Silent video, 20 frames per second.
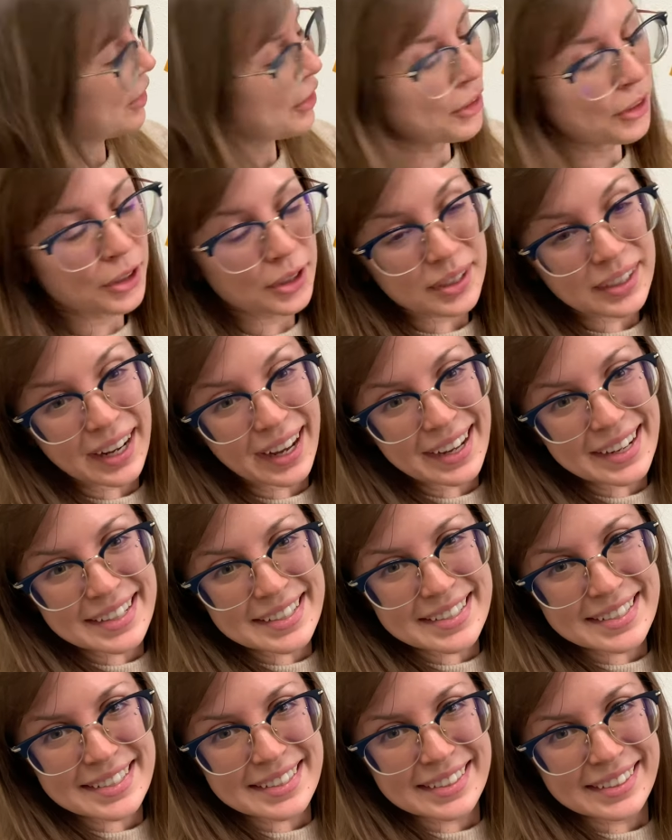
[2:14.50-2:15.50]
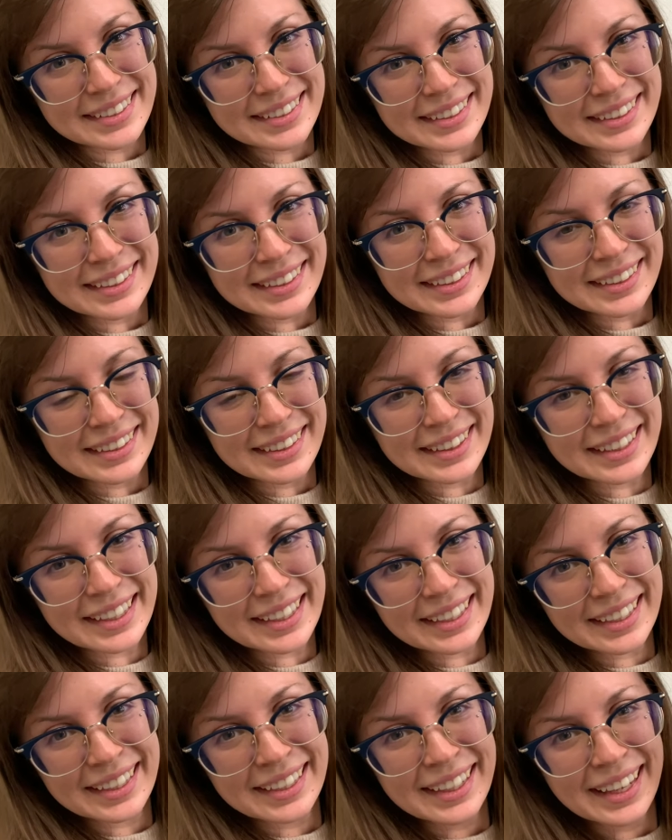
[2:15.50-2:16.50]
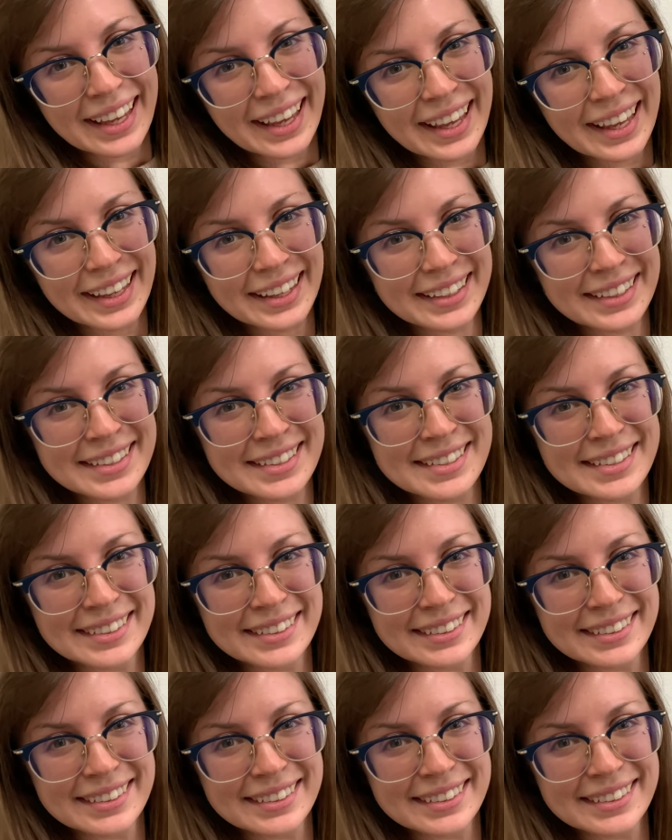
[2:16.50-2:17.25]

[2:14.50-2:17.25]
Good night. The end.